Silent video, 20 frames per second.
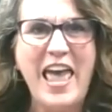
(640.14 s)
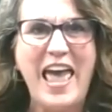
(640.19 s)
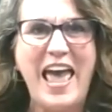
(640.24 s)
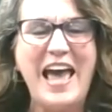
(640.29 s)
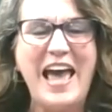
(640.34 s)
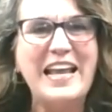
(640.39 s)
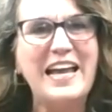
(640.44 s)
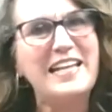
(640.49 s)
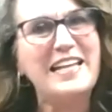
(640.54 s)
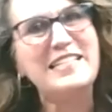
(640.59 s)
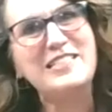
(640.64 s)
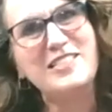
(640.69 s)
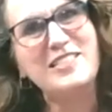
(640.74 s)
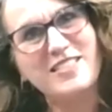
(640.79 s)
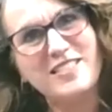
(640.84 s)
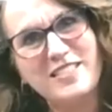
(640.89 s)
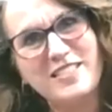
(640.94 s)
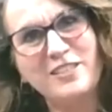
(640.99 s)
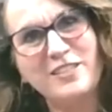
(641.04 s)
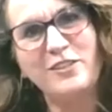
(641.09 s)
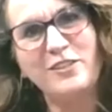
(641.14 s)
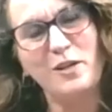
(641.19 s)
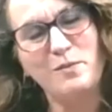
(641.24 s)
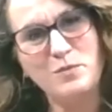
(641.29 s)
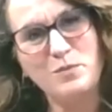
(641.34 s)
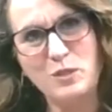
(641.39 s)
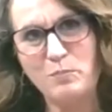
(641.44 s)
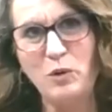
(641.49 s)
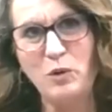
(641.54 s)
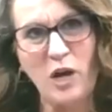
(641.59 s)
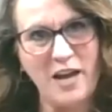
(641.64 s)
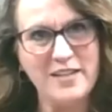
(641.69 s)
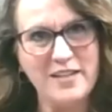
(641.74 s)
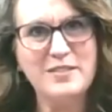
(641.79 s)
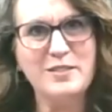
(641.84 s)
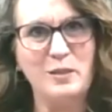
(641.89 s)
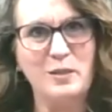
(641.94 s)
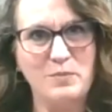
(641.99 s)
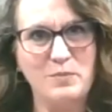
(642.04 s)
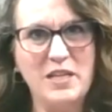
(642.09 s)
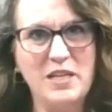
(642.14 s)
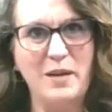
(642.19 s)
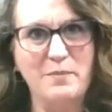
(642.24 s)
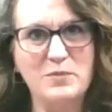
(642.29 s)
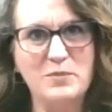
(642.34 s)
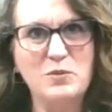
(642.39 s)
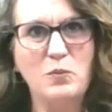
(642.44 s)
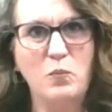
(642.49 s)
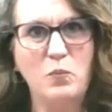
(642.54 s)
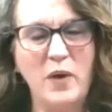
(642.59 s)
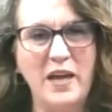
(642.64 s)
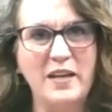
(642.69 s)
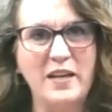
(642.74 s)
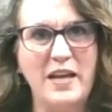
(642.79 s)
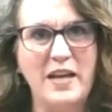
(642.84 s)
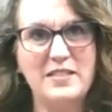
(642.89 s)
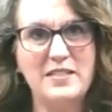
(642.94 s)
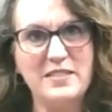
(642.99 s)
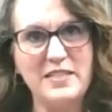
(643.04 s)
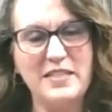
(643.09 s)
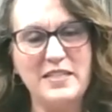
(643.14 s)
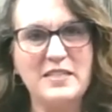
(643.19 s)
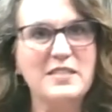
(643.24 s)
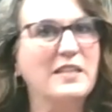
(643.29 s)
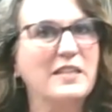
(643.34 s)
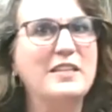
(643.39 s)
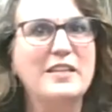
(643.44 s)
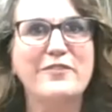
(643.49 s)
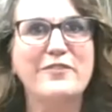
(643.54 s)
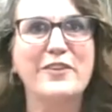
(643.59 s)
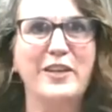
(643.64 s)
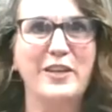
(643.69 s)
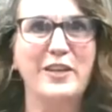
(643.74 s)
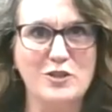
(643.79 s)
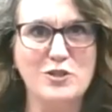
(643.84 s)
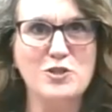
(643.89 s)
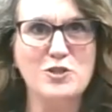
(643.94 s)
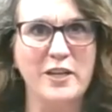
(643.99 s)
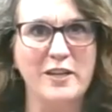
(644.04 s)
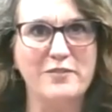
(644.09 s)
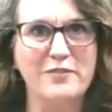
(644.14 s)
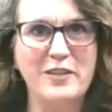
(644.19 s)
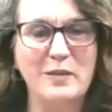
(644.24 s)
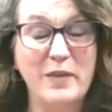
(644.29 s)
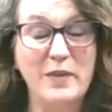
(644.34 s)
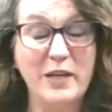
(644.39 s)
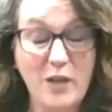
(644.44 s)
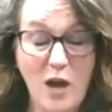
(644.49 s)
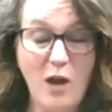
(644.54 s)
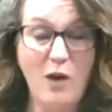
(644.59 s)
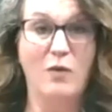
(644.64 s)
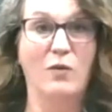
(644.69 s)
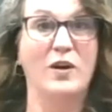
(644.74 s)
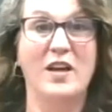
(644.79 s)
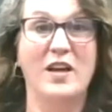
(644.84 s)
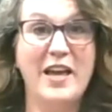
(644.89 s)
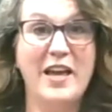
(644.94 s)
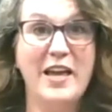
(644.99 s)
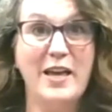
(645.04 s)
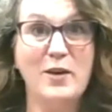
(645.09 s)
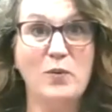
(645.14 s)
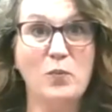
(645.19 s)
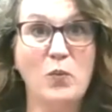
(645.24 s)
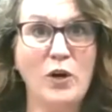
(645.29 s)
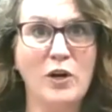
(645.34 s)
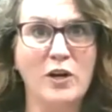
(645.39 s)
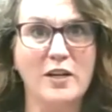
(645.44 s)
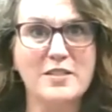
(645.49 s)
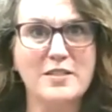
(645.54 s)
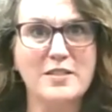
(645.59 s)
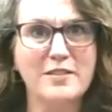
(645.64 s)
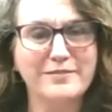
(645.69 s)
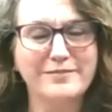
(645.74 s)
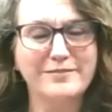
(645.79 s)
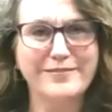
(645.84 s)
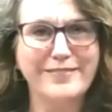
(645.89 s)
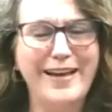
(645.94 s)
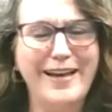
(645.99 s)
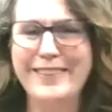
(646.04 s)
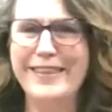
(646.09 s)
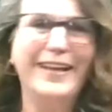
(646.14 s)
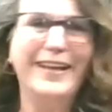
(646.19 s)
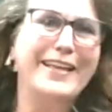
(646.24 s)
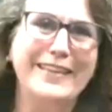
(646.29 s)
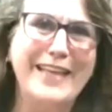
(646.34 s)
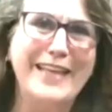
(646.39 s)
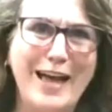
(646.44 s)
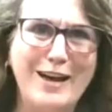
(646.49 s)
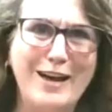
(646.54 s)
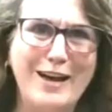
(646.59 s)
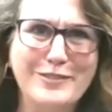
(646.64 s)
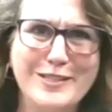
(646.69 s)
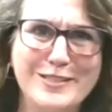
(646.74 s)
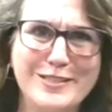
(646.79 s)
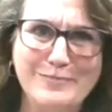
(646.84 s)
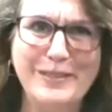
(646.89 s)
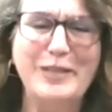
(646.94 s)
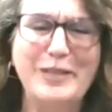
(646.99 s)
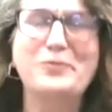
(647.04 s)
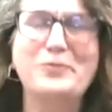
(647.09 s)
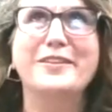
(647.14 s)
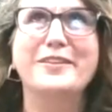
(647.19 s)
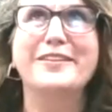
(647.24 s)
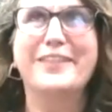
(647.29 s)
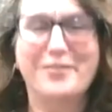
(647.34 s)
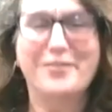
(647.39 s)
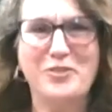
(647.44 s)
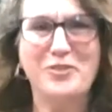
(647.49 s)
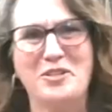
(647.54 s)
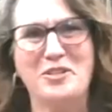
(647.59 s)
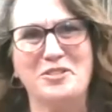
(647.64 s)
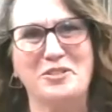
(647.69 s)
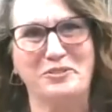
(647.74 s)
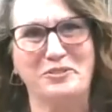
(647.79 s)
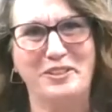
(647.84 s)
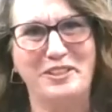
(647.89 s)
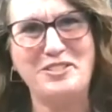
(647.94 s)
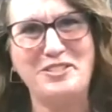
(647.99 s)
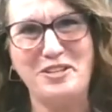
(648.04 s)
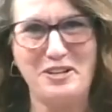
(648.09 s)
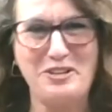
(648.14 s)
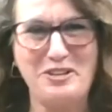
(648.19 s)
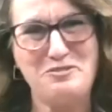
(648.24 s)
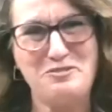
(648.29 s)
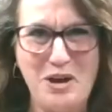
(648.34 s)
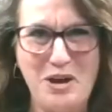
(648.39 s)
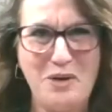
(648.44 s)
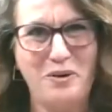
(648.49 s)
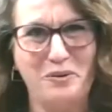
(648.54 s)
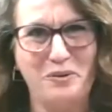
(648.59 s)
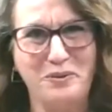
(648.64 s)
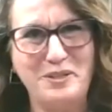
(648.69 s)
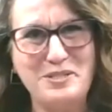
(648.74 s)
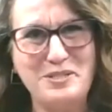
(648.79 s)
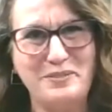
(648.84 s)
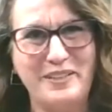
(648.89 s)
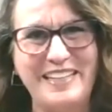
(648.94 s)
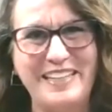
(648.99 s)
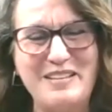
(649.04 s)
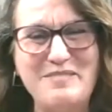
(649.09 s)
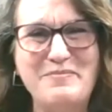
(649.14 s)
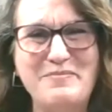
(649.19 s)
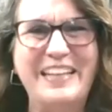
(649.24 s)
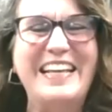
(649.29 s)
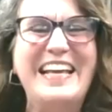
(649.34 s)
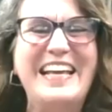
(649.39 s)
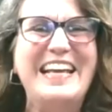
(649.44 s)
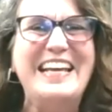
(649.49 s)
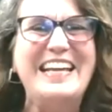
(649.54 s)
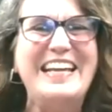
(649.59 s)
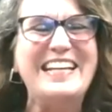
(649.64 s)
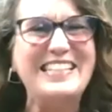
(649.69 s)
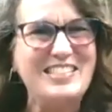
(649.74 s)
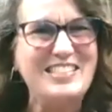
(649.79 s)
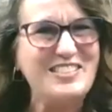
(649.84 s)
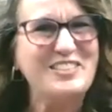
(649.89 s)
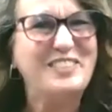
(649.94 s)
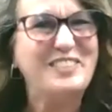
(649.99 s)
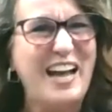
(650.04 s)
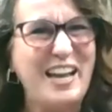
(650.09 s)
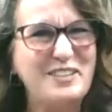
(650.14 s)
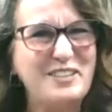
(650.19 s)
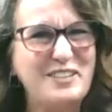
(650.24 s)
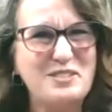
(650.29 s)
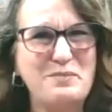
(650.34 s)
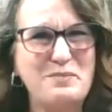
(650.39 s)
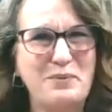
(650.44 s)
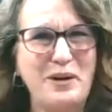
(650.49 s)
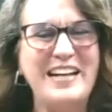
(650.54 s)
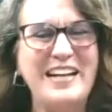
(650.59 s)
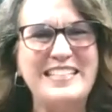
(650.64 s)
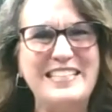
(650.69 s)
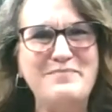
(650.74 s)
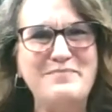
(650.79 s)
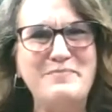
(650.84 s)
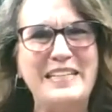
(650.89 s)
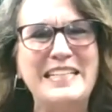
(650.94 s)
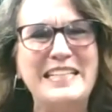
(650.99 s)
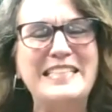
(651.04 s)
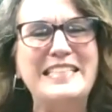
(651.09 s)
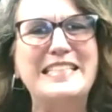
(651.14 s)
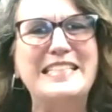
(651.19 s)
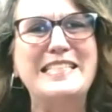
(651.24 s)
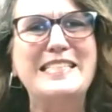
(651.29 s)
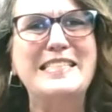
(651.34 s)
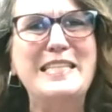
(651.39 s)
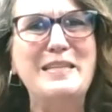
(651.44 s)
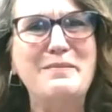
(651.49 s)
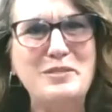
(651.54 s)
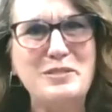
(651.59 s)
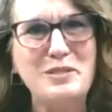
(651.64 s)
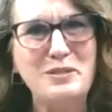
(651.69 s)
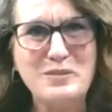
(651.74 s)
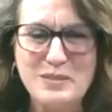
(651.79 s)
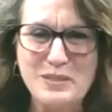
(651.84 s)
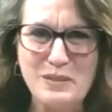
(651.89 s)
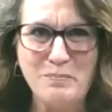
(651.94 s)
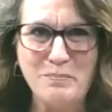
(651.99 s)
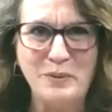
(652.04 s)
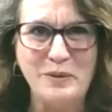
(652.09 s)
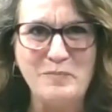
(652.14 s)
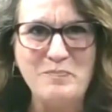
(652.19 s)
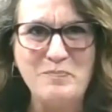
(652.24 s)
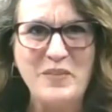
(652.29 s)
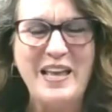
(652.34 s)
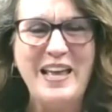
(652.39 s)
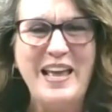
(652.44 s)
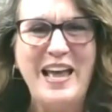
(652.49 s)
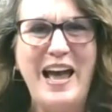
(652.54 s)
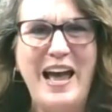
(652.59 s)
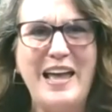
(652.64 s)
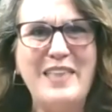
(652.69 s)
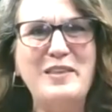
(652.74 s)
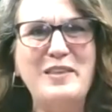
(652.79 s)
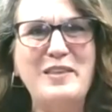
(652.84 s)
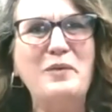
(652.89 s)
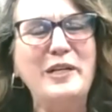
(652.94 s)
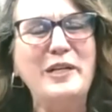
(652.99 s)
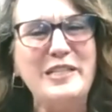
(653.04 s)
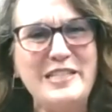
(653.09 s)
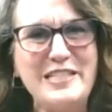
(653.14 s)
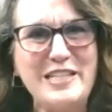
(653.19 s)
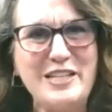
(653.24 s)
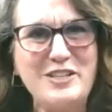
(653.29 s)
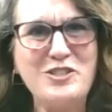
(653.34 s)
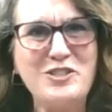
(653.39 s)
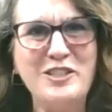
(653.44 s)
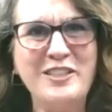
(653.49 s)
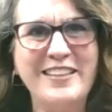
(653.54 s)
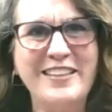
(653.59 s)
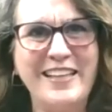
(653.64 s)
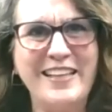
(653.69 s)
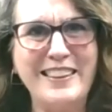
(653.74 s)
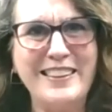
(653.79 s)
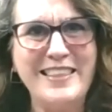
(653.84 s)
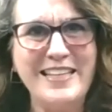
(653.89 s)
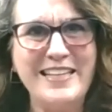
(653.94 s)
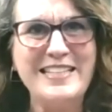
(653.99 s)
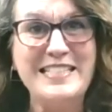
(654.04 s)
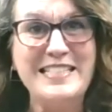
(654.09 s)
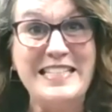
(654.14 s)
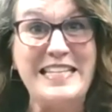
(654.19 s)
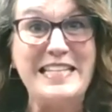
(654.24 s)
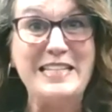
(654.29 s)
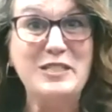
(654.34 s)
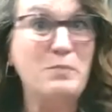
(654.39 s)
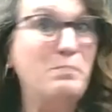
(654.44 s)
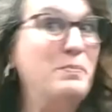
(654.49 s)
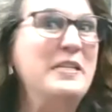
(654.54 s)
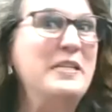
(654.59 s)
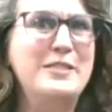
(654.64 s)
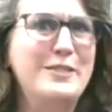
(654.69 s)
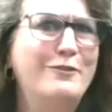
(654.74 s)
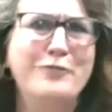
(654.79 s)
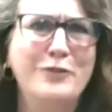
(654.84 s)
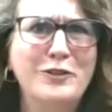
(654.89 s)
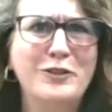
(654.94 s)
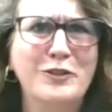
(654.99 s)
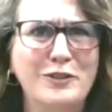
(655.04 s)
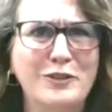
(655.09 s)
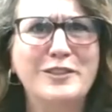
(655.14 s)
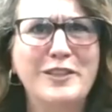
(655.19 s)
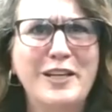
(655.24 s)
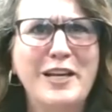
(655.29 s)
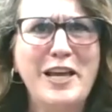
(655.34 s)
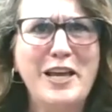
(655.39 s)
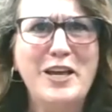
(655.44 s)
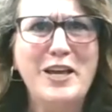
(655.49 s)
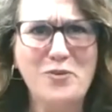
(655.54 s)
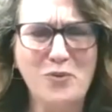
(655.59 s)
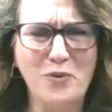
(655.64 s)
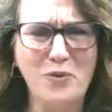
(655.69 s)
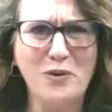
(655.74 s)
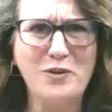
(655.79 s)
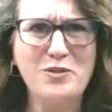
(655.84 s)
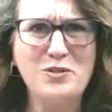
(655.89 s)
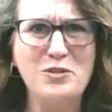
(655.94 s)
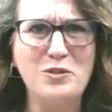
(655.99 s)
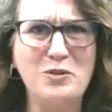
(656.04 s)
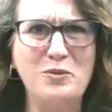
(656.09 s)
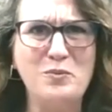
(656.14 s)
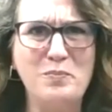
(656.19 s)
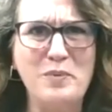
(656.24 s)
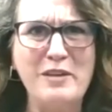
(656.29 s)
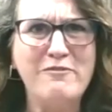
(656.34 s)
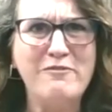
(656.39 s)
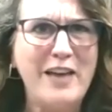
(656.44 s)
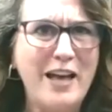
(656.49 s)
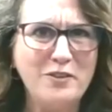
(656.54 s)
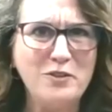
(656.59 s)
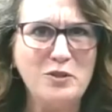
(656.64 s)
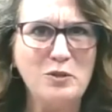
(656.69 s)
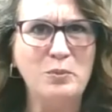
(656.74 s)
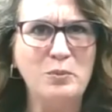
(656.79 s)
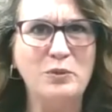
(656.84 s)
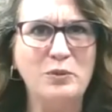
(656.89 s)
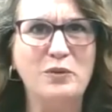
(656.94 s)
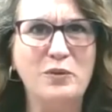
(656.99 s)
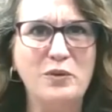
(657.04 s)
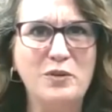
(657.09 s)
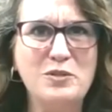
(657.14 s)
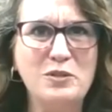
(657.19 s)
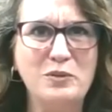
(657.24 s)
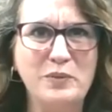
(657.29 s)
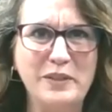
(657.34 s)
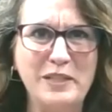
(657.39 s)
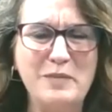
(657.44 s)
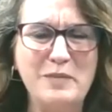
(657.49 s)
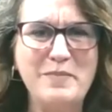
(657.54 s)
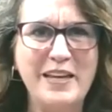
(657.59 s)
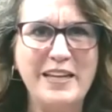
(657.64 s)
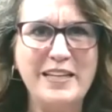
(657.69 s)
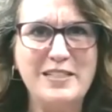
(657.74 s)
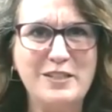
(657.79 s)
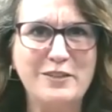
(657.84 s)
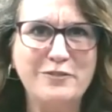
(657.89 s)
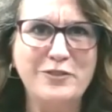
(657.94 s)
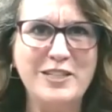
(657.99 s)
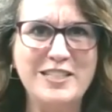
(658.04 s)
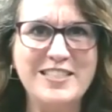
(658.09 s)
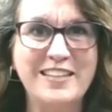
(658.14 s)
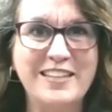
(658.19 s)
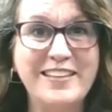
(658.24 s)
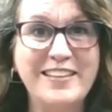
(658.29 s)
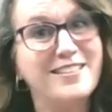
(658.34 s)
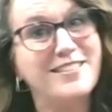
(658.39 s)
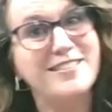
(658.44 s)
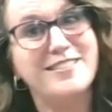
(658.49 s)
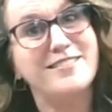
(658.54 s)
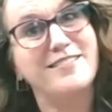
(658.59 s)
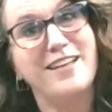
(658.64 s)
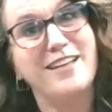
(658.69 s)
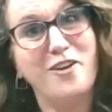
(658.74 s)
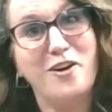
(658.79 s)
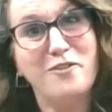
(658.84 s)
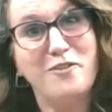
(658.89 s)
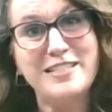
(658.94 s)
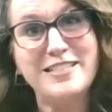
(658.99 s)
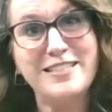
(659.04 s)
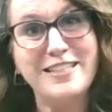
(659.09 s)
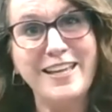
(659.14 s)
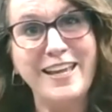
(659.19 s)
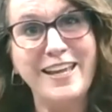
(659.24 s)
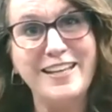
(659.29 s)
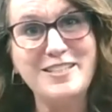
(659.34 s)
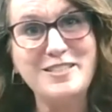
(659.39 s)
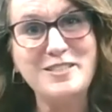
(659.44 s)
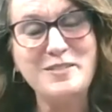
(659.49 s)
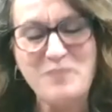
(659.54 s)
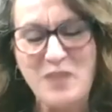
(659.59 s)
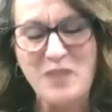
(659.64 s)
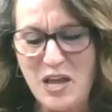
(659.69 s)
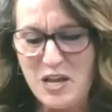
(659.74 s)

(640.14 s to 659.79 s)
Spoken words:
And I still am surprised sometimes when I see a significant shift. I'm like, oh, it worked. And then I laugh because I'm like, well, of course it worked. You know it works, Wendy, but it's still kind of surprising because it seems so simple. I think we're conditioned that things need to be difficult in order to be valuable or to really make a difference. And that's not always the case.